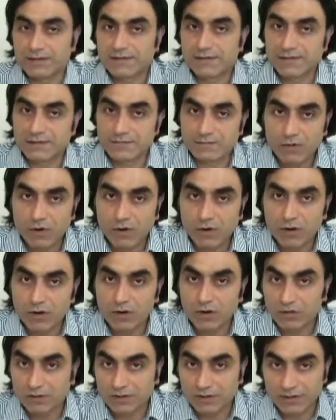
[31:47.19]

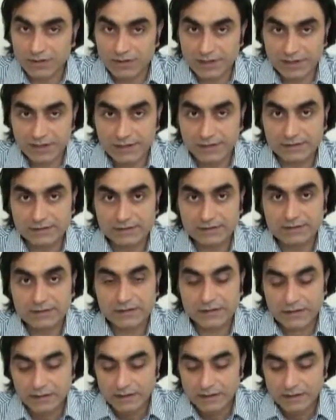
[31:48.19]
small or great,